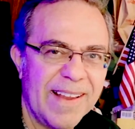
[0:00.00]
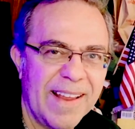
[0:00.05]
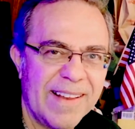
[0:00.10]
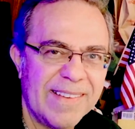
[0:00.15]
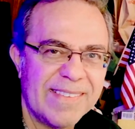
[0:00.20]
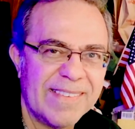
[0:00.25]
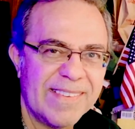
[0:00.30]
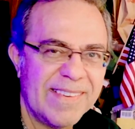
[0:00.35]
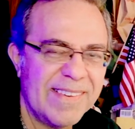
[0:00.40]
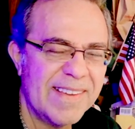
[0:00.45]

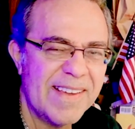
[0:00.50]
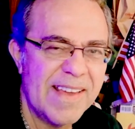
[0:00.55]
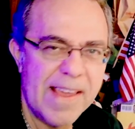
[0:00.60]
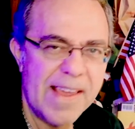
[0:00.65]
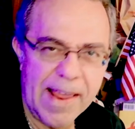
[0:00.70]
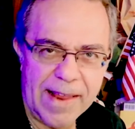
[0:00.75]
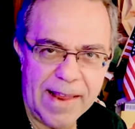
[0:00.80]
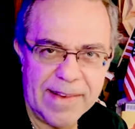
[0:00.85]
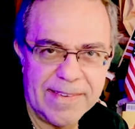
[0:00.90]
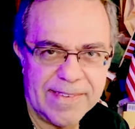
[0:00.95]

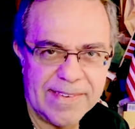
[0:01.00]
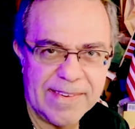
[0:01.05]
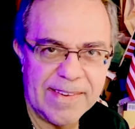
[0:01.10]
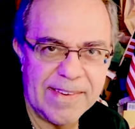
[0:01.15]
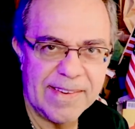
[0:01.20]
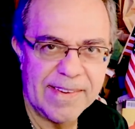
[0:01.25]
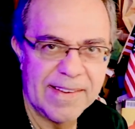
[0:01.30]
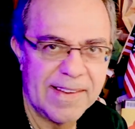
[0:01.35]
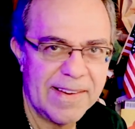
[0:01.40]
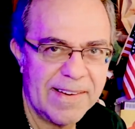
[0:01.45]

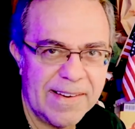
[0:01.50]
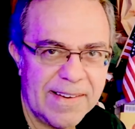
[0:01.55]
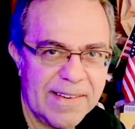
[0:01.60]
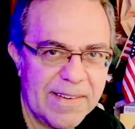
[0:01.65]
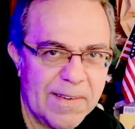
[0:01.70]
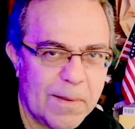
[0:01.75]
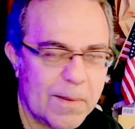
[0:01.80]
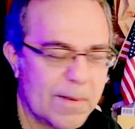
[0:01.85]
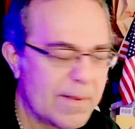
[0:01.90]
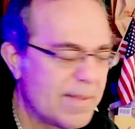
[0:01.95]
NC.
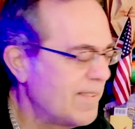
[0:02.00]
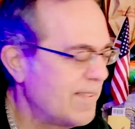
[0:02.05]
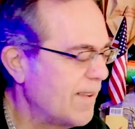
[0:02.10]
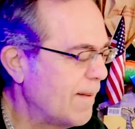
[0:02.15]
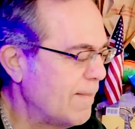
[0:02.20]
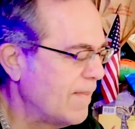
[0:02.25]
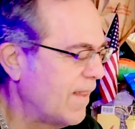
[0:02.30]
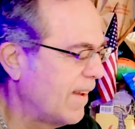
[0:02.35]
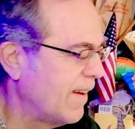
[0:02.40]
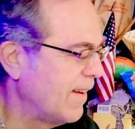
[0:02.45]
North
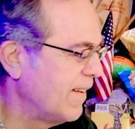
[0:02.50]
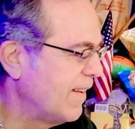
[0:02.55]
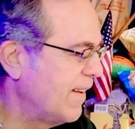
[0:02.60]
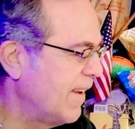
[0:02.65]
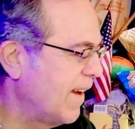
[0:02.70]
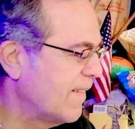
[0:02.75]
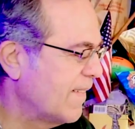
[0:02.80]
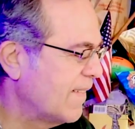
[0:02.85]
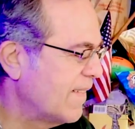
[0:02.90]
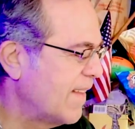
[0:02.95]
something.
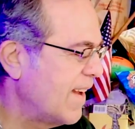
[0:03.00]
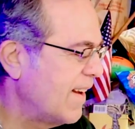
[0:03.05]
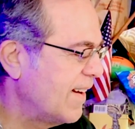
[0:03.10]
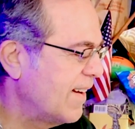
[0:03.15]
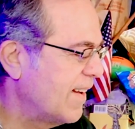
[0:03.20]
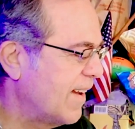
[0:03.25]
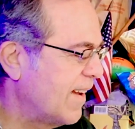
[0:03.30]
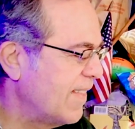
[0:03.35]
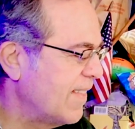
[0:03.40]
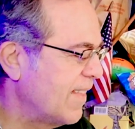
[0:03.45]

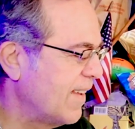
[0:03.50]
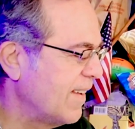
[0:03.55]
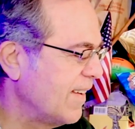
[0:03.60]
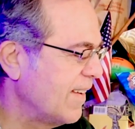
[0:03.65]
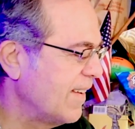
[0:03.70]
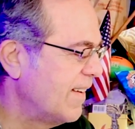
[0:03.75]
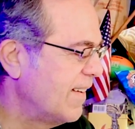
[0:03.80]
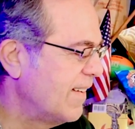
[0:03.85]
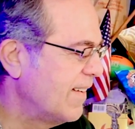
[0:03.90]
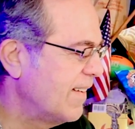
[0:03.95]
Carolina, I think.
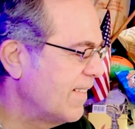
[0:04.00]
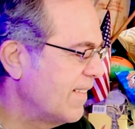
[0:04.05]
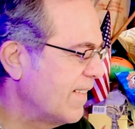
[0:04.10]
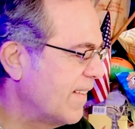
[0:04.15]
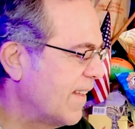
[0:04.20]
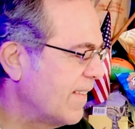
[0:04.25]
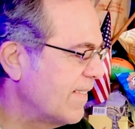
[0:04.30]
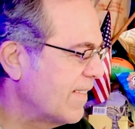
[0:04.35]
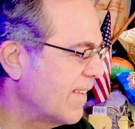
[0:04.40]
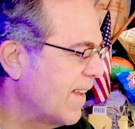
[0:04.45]

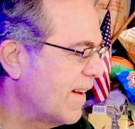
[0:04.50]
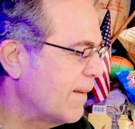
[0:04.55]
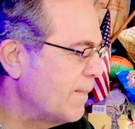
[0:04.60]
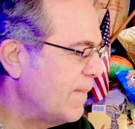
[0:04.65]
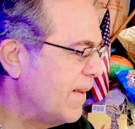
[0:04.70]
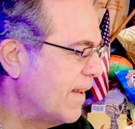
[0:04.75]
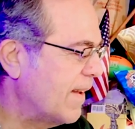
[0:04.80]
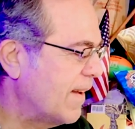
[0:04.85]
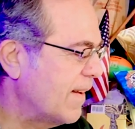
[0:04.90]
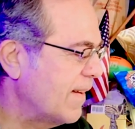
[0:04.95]
That's gotta
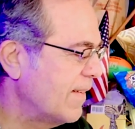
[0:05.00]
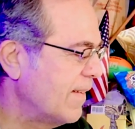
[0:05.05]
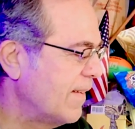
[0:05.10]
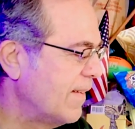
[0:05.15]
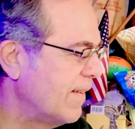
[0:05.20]
be it.